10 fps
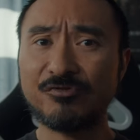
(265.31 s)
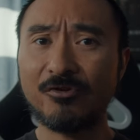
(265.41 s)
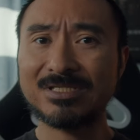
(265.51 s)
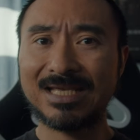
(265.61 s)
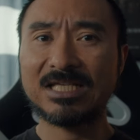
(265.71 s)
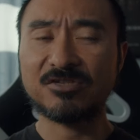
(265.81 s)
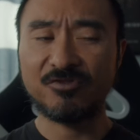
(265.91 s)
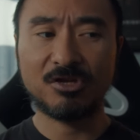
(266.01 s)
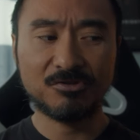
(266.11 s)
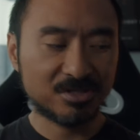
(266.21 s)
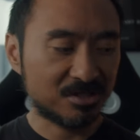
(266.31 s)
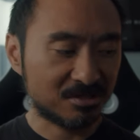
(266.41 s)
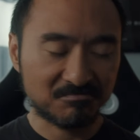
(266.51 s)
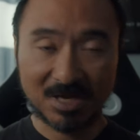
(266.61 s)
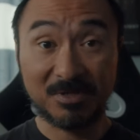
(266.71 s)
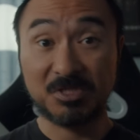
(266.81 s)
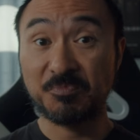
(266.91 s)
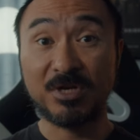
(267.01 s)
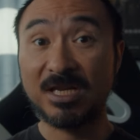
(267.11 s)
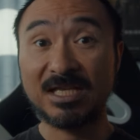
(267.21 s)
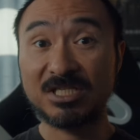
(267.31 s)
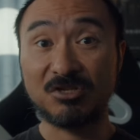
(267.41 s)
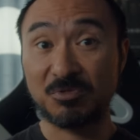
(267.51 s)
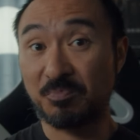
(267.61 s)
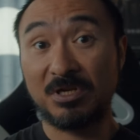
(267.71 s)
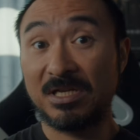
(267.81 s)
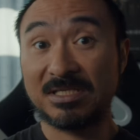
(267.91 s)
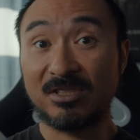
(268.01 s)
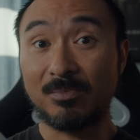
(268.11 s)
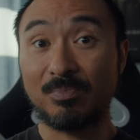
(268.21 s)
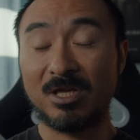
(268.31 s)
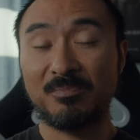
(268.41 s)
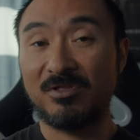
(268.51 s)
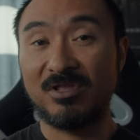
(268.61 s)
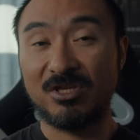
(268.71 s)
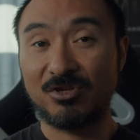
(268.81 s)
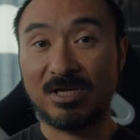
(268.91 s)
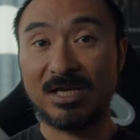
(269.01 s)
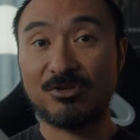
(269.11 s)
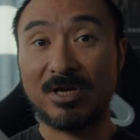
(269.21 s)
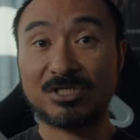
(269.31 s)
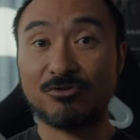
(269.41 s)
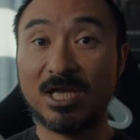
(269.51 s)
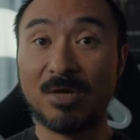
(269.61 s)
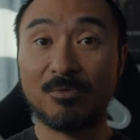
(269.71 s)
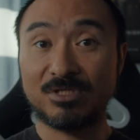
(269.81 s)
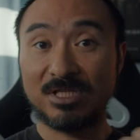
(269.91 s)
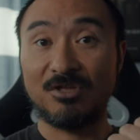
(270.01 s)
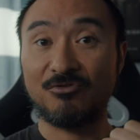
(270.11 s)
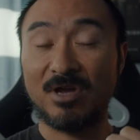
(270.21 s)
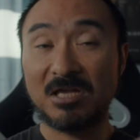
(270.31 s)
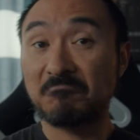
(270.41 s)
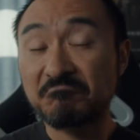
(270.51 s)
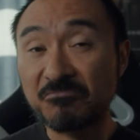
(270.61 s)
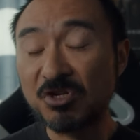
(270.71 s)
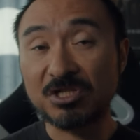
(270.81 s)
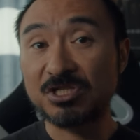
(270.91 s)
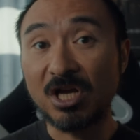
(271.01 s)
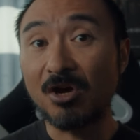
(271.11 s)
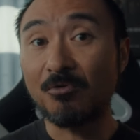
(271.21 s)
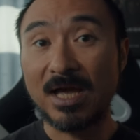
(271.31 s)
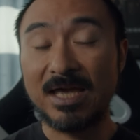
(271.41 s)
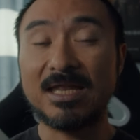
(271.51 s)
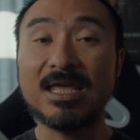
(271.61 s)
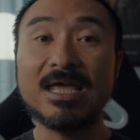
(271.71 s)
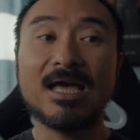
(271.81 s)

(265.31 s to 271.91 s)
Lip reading: as far as ease of use, I mean, it's pretty easy. Just put it inside the blimp and then you connect your XLR cable to the other end and you're good to go, right?